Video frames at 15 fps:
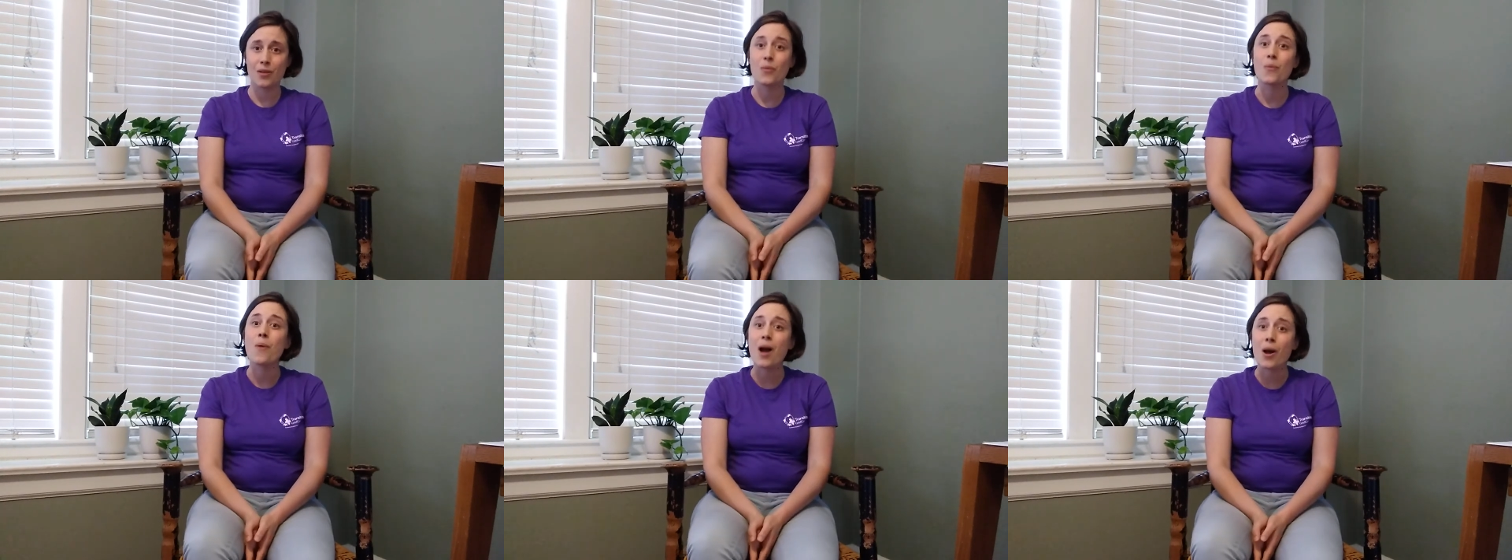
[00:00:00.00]

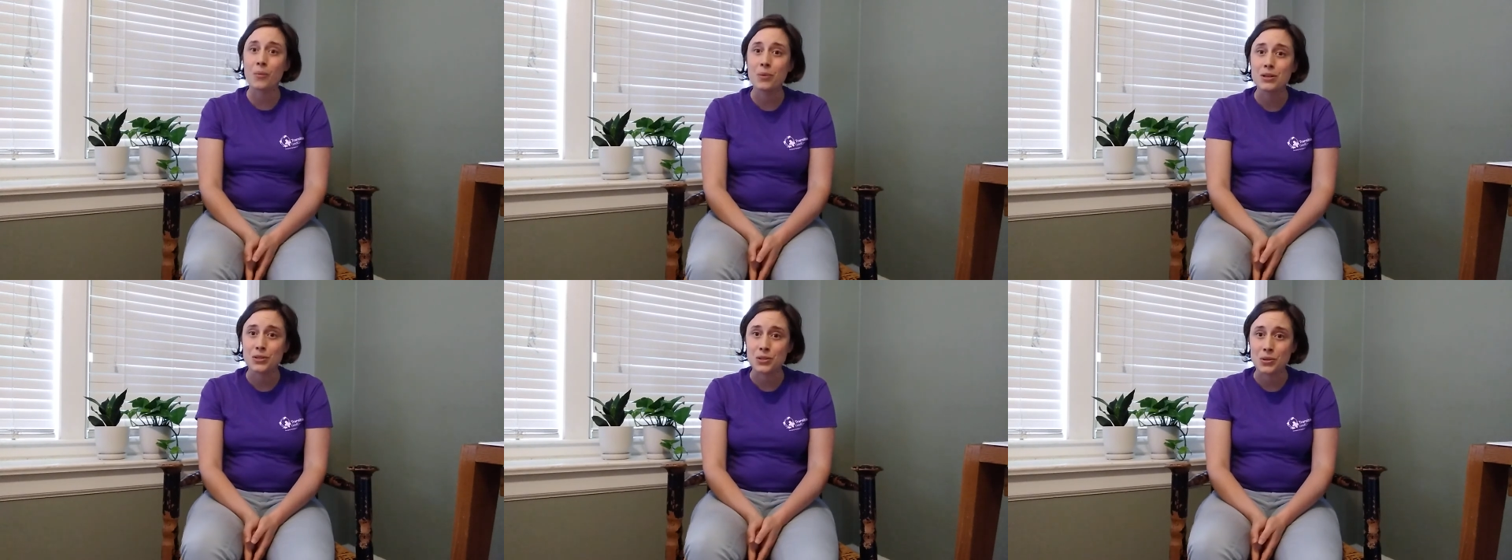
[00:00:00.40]
while
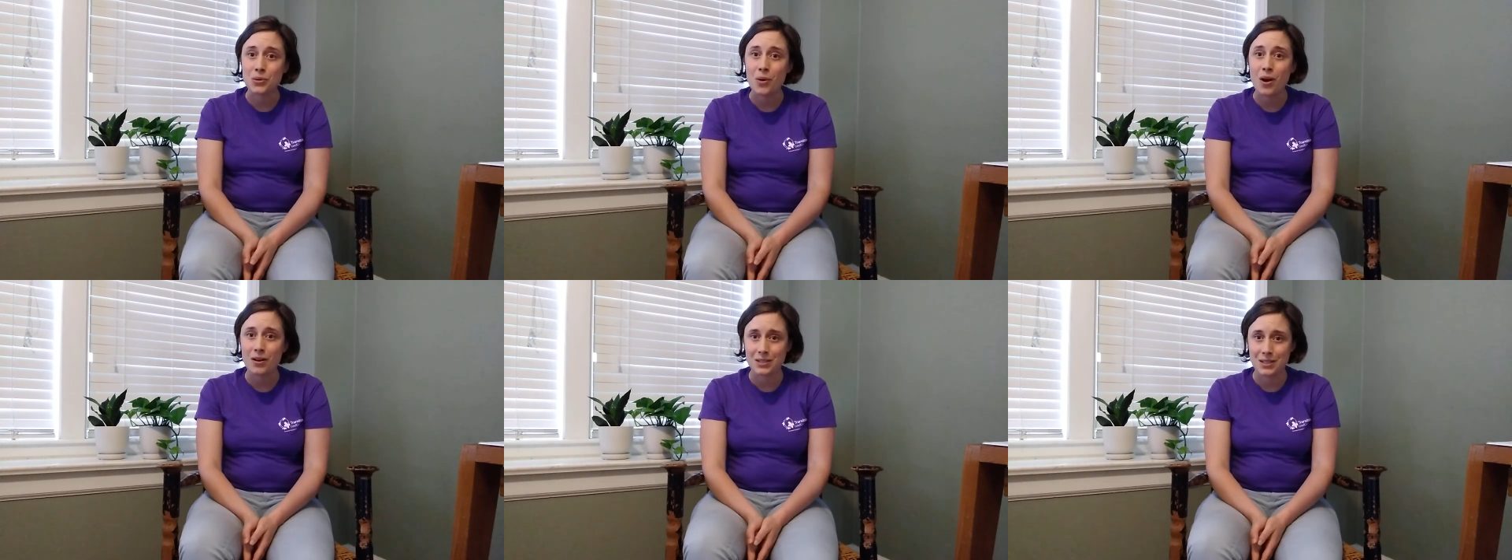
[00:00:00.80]
we
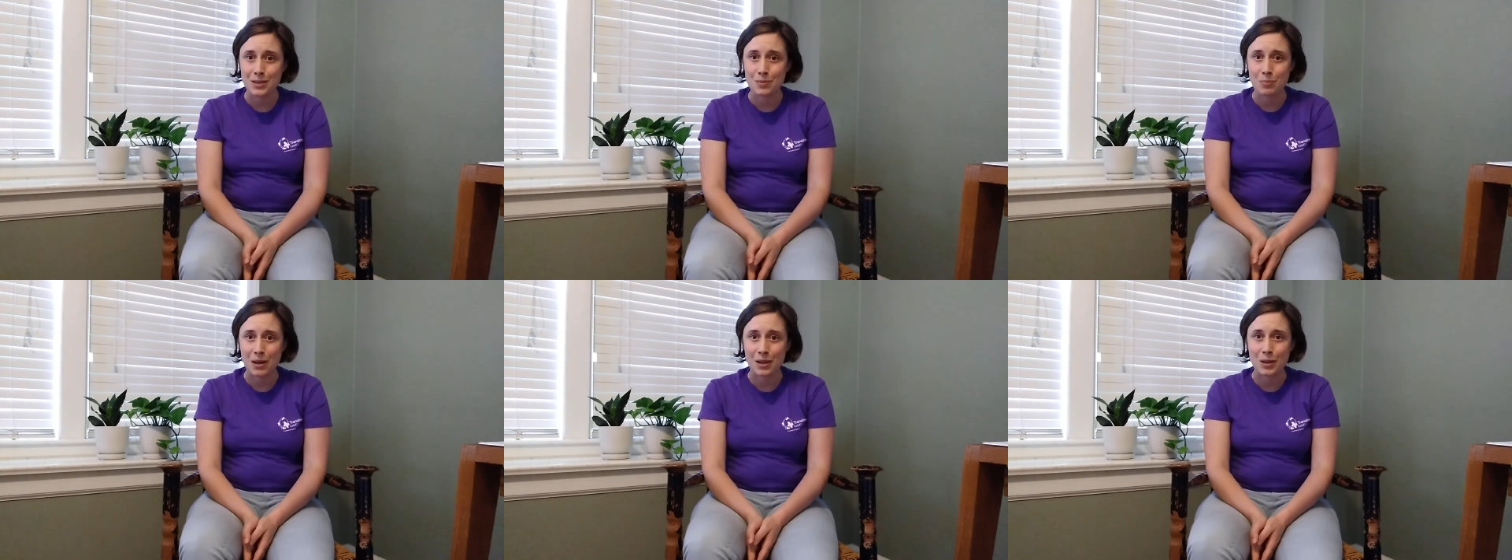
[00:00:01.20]
do our
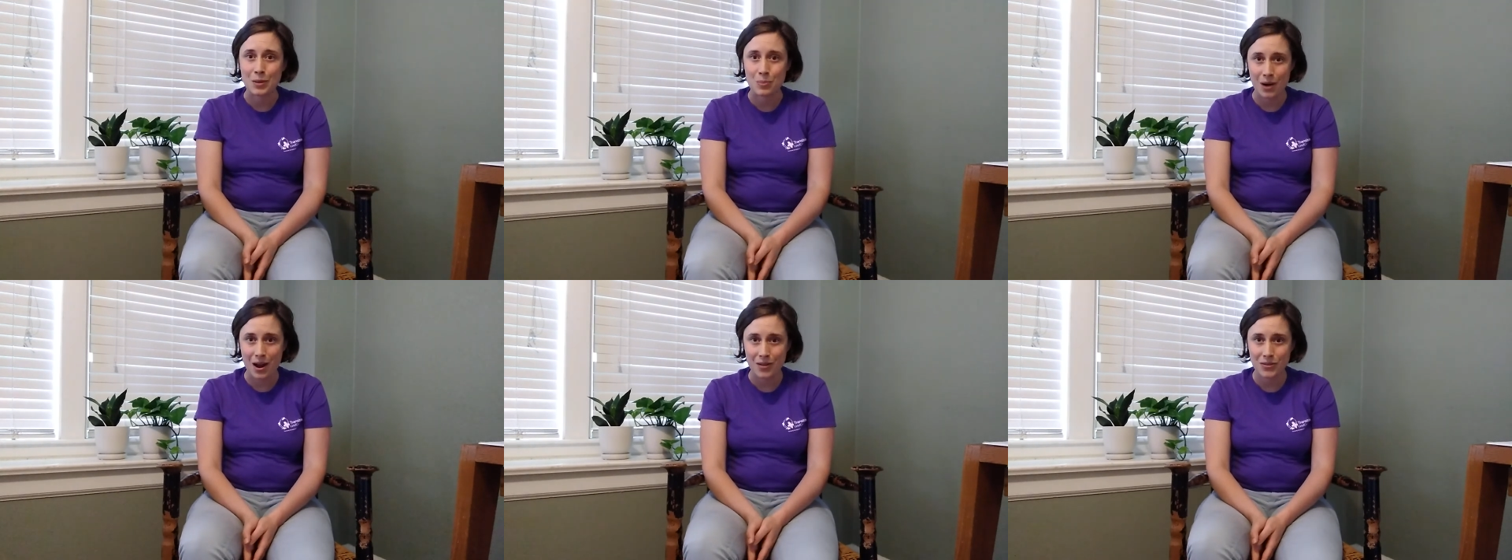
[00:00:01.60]
deep belly
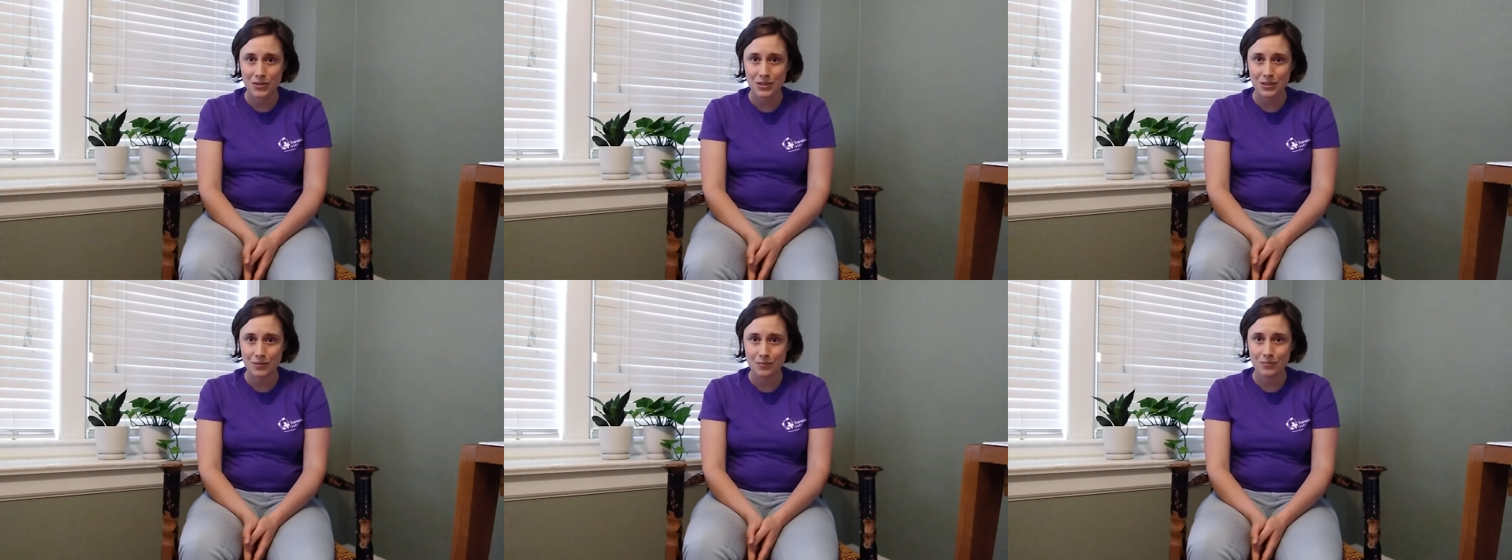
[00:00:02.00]
breaths.